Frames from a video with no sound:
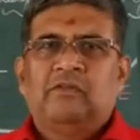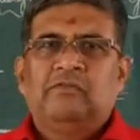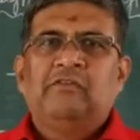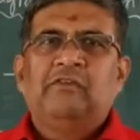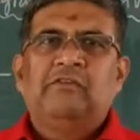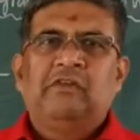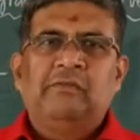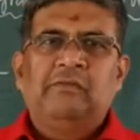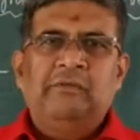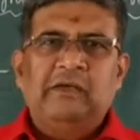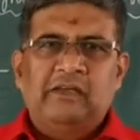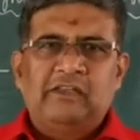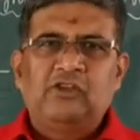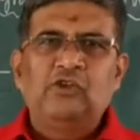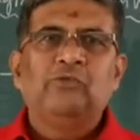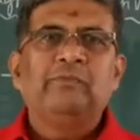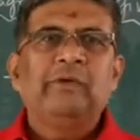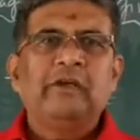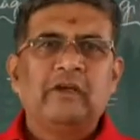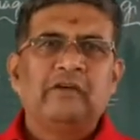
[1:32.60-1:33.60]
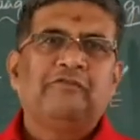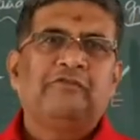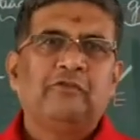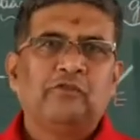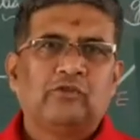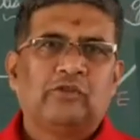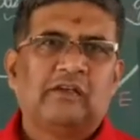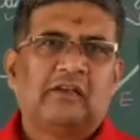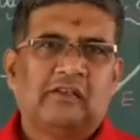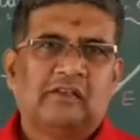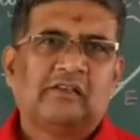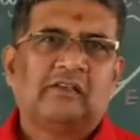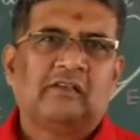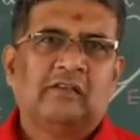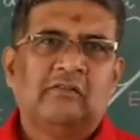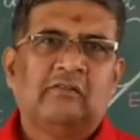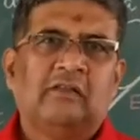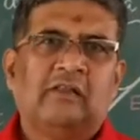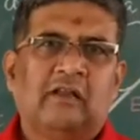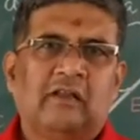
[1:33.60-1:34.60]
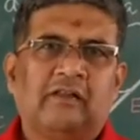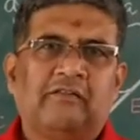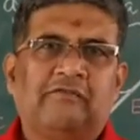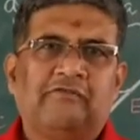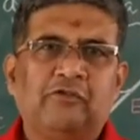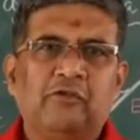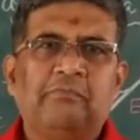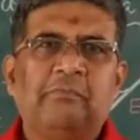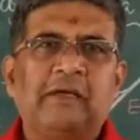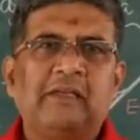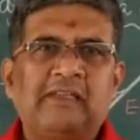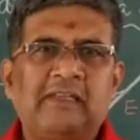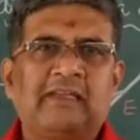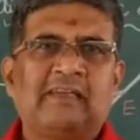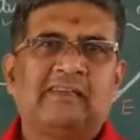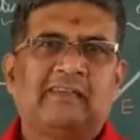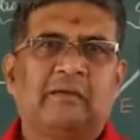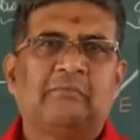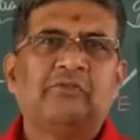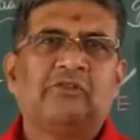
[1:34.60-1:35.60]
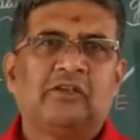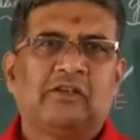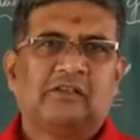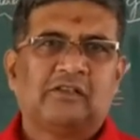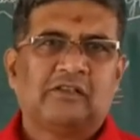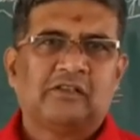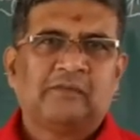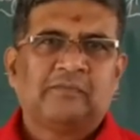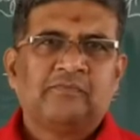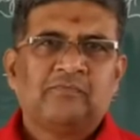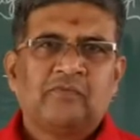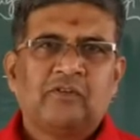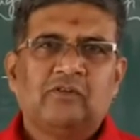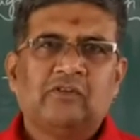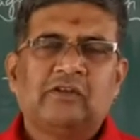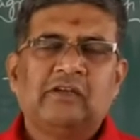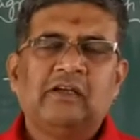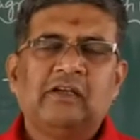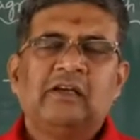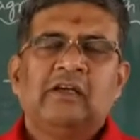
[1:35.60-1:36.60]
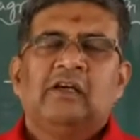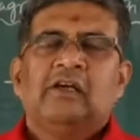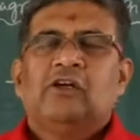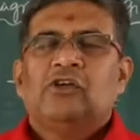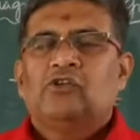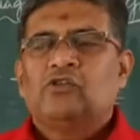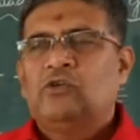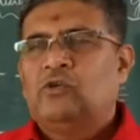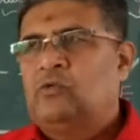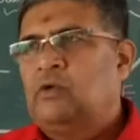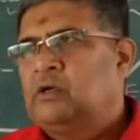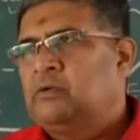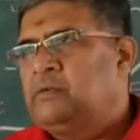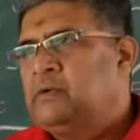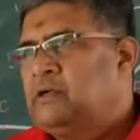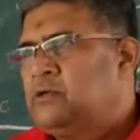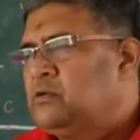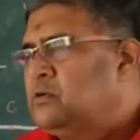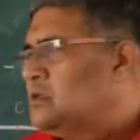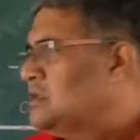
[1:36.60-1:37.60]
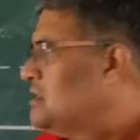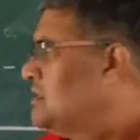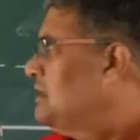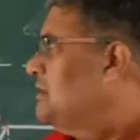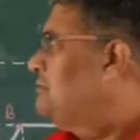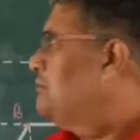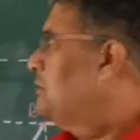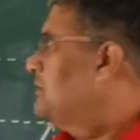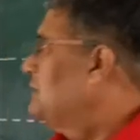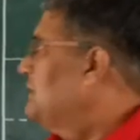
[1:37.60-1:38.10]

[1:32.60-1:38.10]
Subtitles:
we will be assuming a few things. There are a few basic assumptions. Okay, so what we will do is, for